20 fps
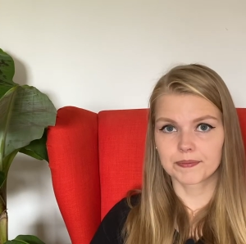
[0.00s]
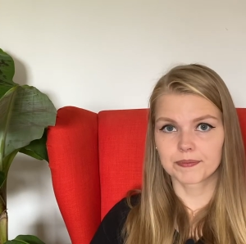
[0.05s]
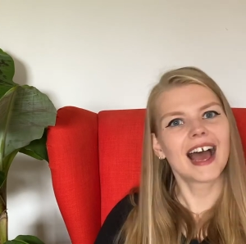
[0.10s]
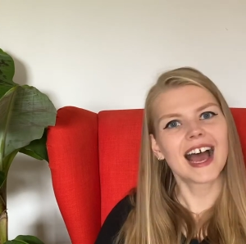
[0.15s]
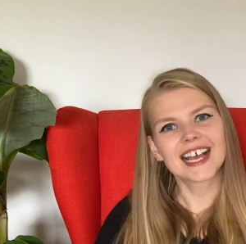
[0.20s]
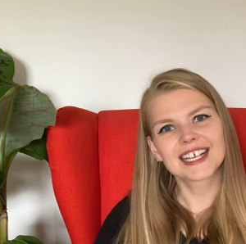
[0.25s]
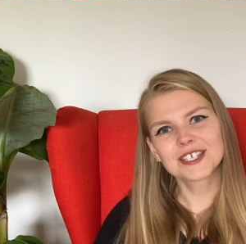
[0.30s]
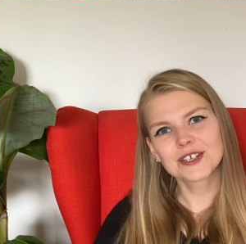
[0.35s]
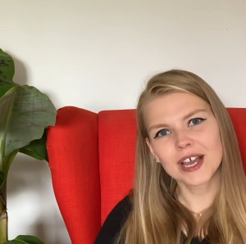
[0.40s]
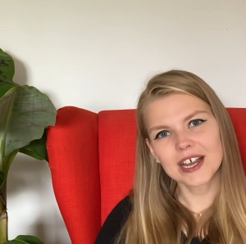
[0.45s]

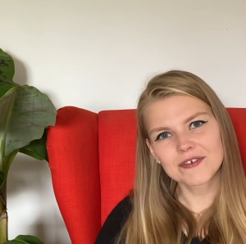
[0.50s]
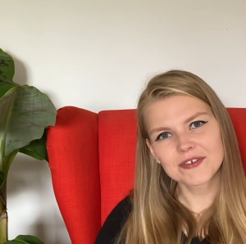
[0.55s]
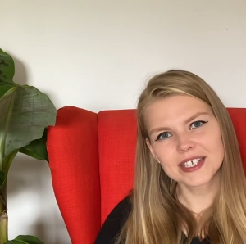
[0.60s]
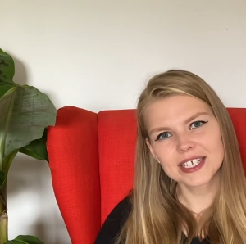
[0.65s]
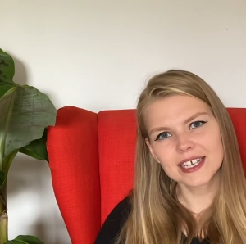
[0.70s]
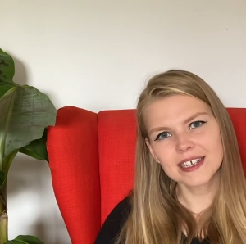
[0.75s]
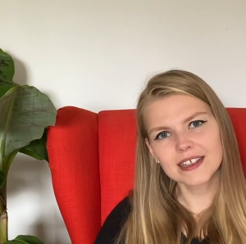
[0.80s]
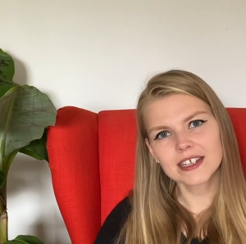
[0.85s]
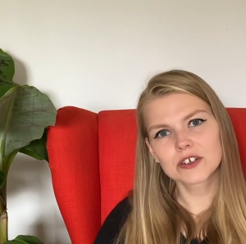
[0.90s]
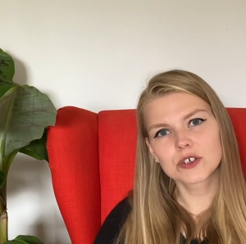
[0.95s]
As you have
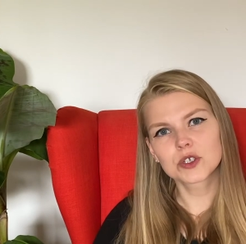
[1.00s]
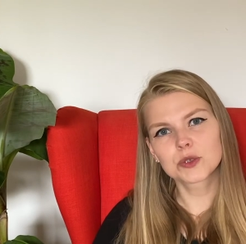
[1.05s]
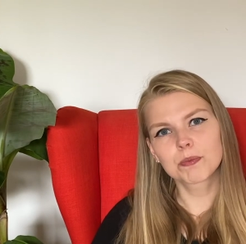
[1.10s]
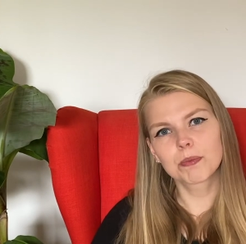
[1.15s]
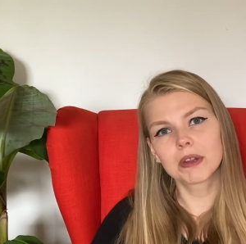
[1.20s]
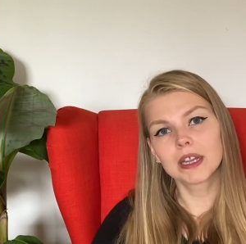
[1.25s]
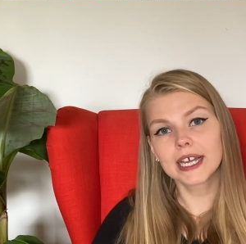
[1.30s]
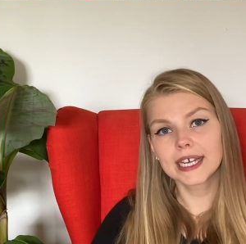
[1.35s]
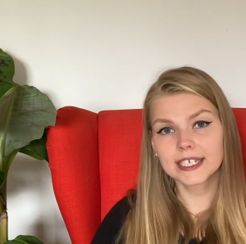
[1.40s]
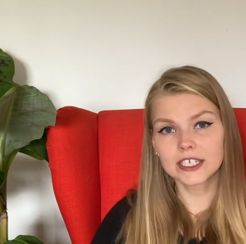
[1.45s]
seen, there's
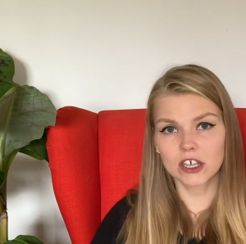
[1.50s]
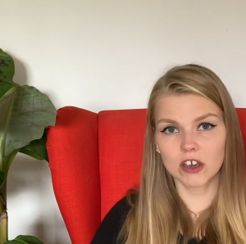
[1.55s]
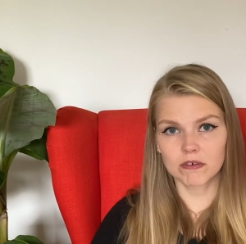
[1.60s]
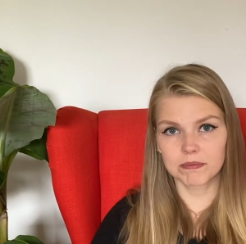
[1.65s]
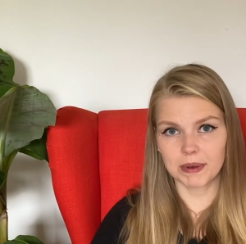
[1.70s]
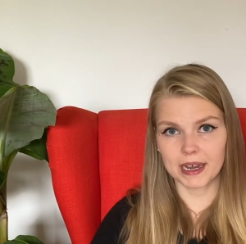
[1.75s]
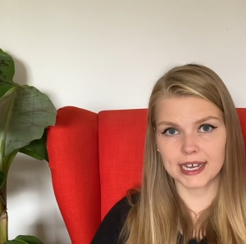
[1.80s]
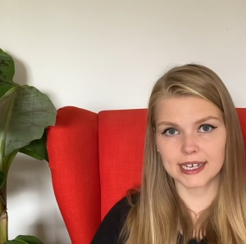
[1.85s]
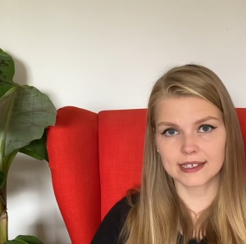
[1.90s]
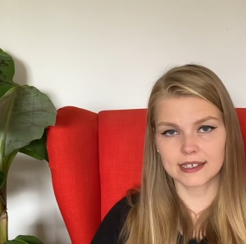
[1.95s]
plenty of
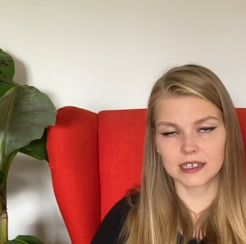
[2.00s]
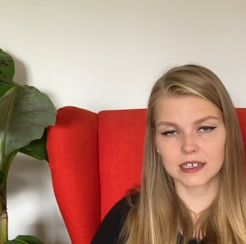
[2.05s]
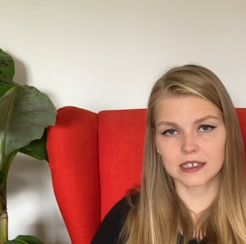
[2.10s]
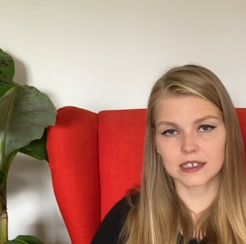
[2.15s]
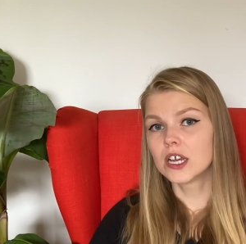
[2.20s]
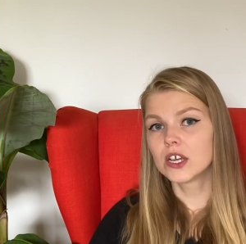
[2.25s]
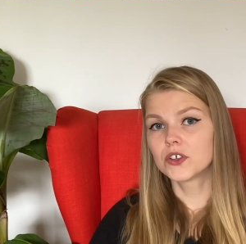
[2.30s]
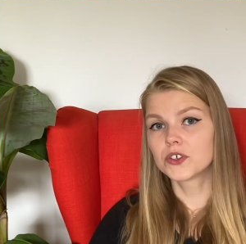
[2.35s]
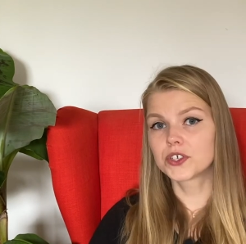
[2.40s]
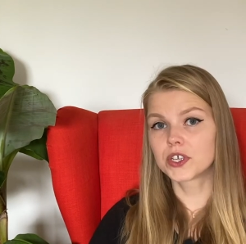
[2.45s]

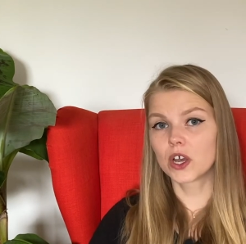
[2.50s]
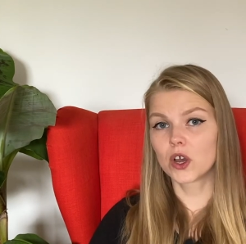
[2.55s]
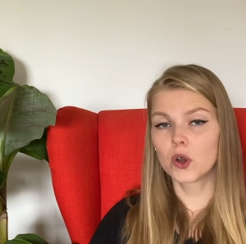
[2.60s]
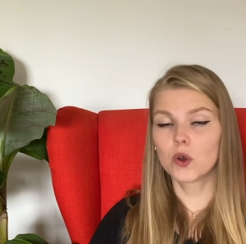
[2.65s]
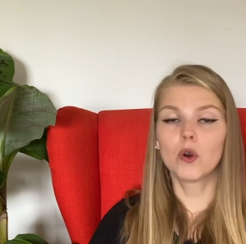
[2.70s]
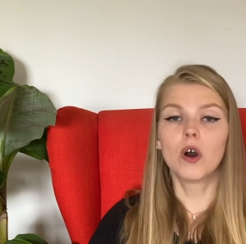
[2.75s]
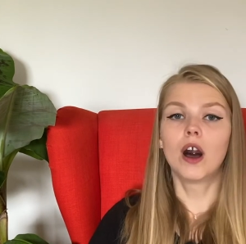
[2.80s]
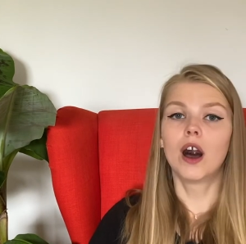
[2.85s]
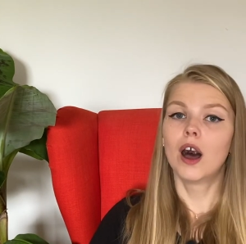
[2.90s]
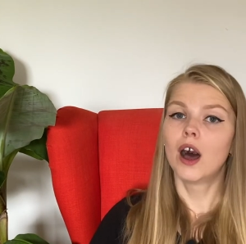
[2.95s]
biases,
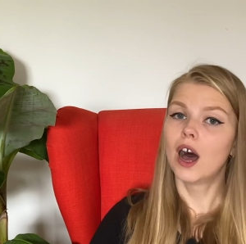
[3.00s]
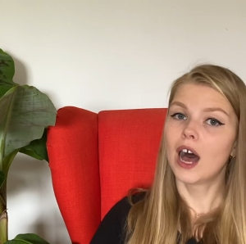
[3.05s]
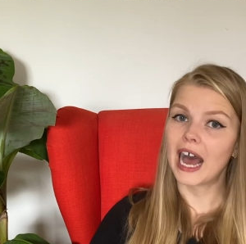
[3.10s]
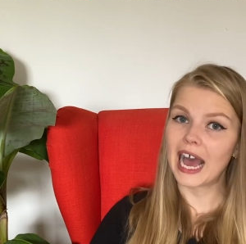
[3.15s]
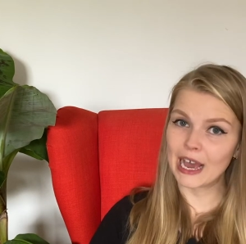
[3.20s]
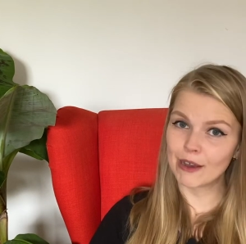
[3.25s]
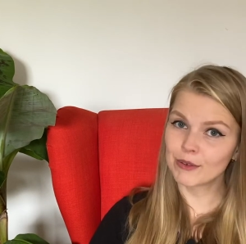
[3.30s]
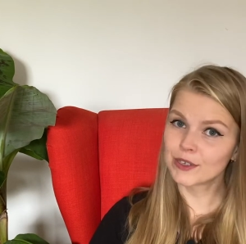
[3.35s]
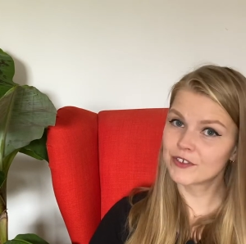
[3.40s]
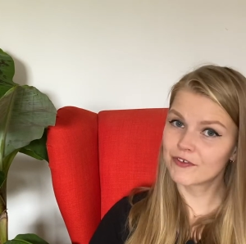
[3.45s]
so
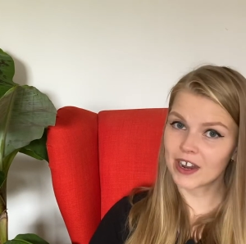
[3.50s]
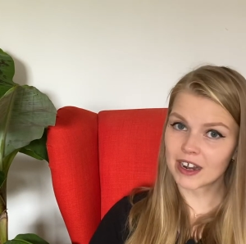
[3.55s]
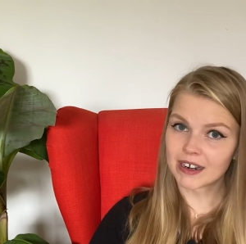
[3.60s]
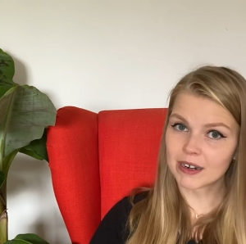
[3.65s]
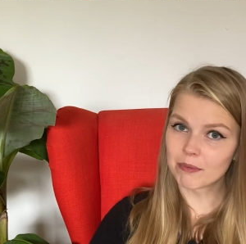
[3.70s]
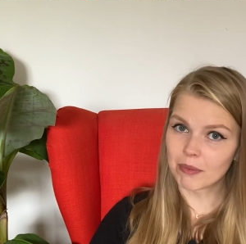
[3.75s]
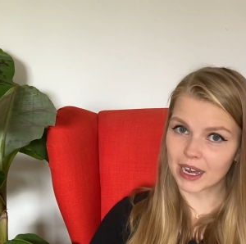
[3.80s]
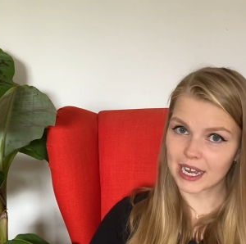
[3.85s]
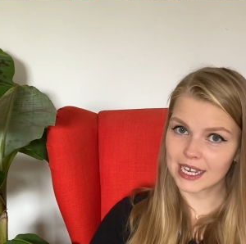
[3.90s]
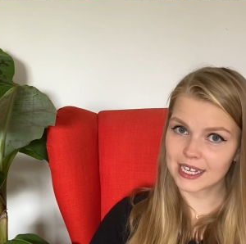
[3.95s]
I was very
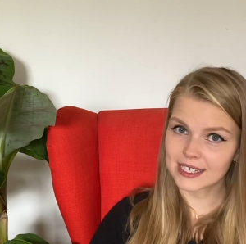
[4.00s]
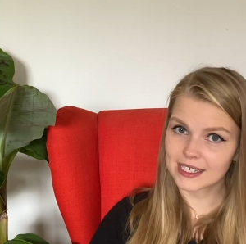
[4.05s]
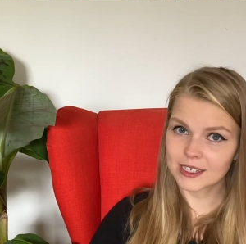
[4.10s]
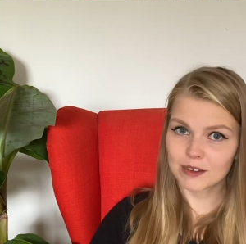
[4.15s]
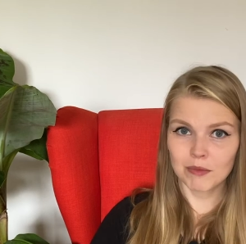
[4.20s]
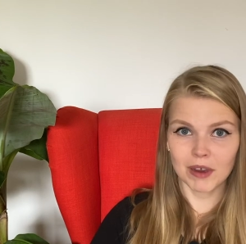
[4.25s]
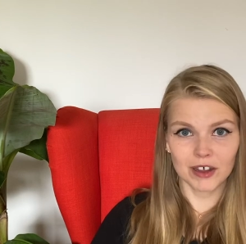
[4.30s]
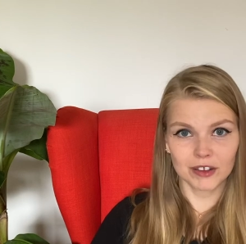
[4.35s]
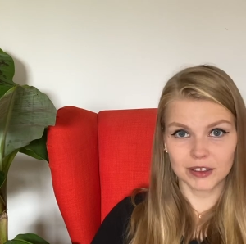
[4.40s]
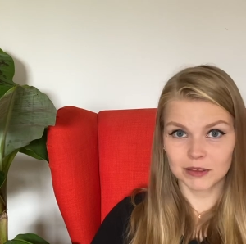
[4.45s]
biased
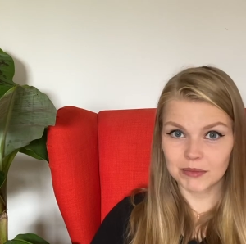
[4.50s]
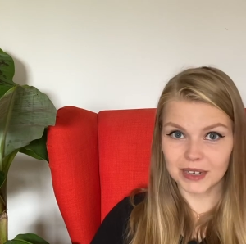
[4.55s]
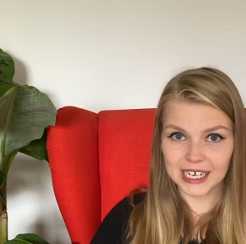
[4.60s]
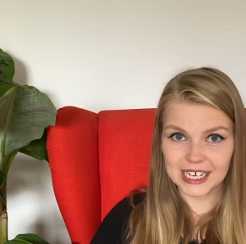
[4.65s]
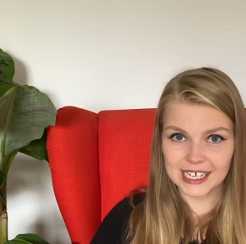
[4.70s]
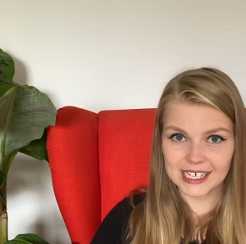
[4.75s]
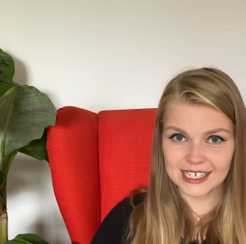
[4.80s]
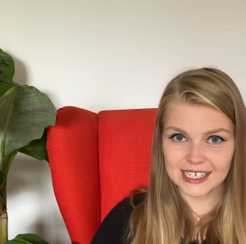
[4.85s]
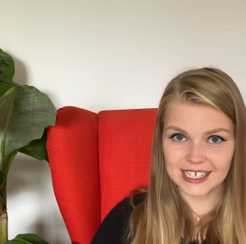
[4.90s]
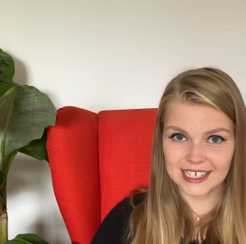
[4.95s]
about the
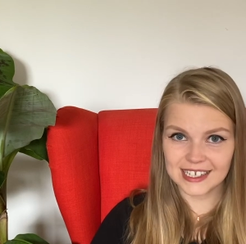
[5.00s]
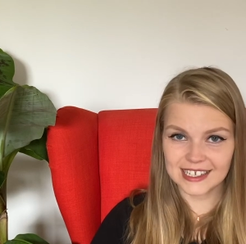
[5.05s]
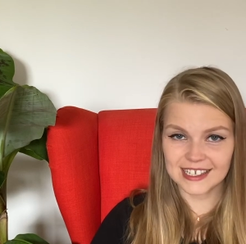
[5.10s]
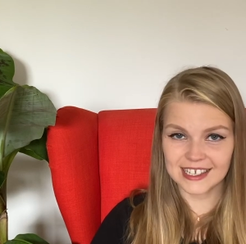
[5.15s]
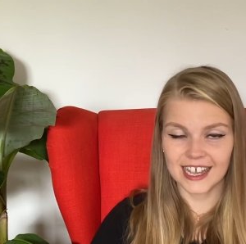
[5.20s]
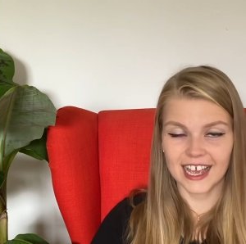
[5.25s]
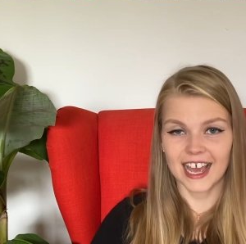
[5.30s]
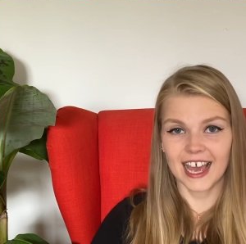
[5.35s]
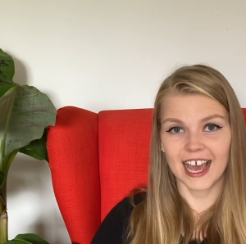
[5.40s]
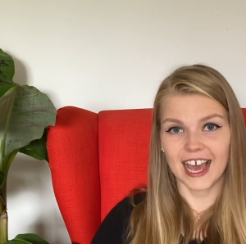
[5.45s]
biases
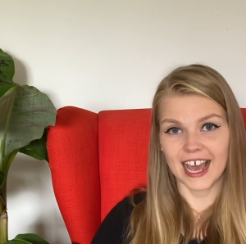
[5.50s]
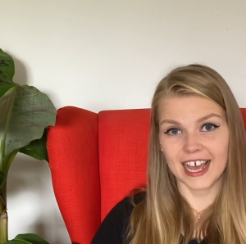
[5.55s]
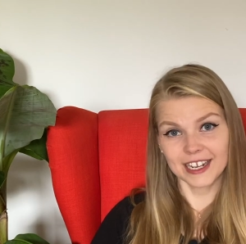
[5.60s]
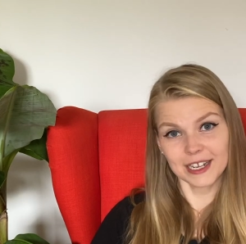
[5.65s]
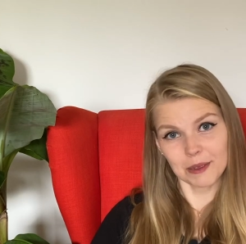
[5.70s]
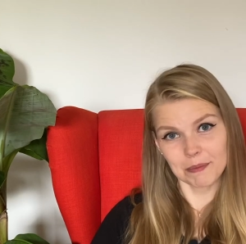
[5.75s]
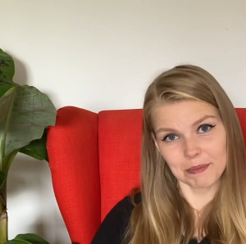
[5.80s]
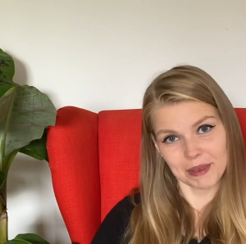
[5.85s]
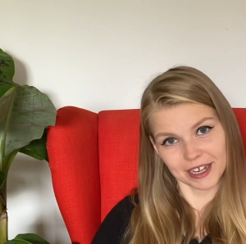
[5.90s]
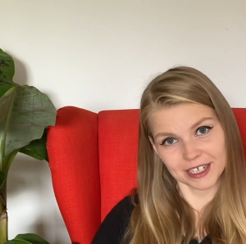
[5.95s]
and
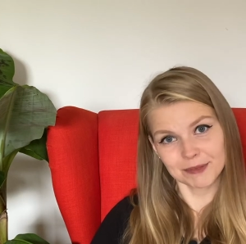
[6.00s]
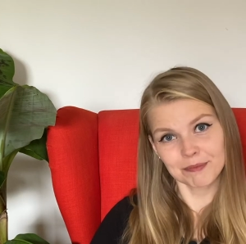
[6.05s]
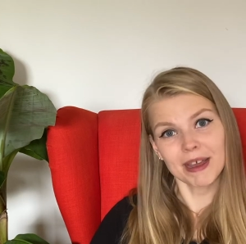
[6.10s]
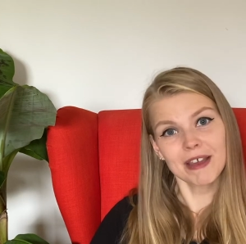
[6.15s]
I picked my